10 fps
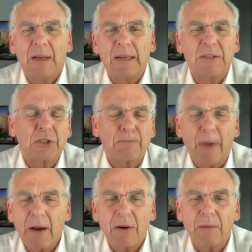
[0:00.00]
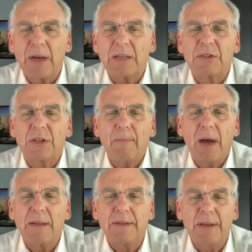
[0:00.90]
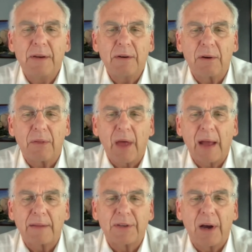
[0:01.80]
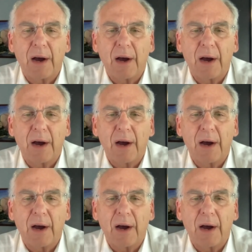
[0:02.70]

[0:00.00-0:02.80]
inspired by some idea that